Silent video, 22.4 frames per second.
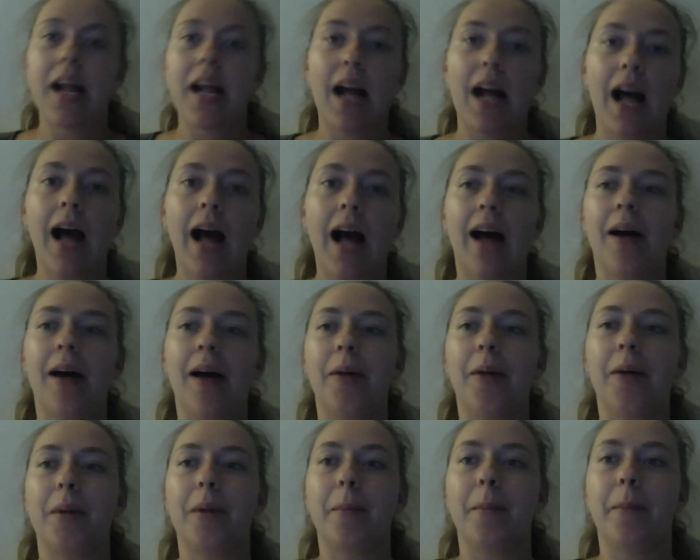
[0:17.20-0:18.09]

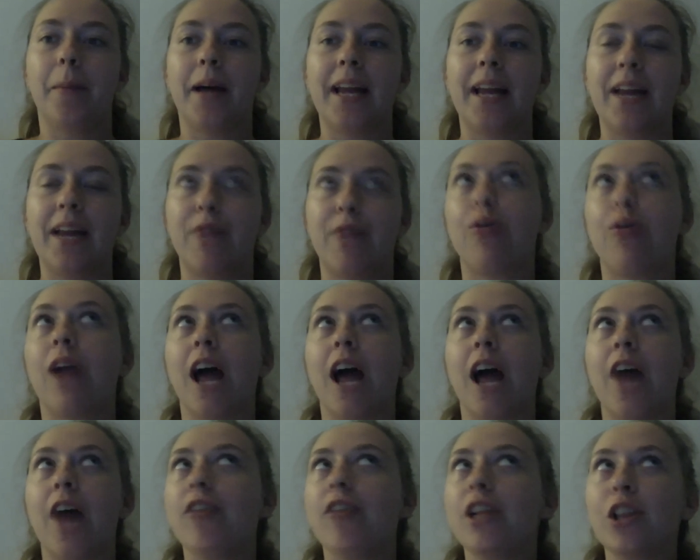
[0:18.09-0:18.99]
um, but if we're
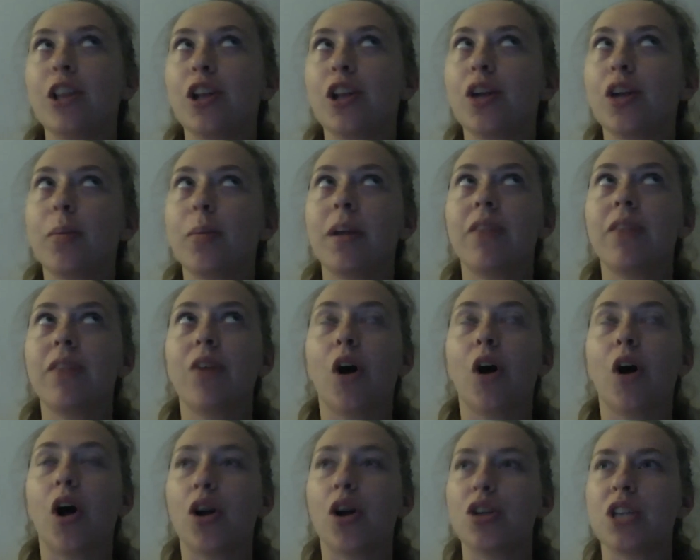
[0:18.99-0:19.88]
having a little bit of a
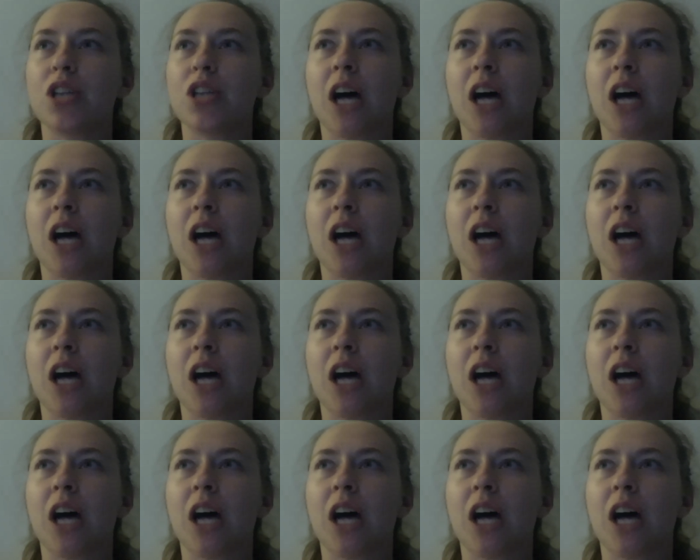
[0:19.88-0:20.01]
hard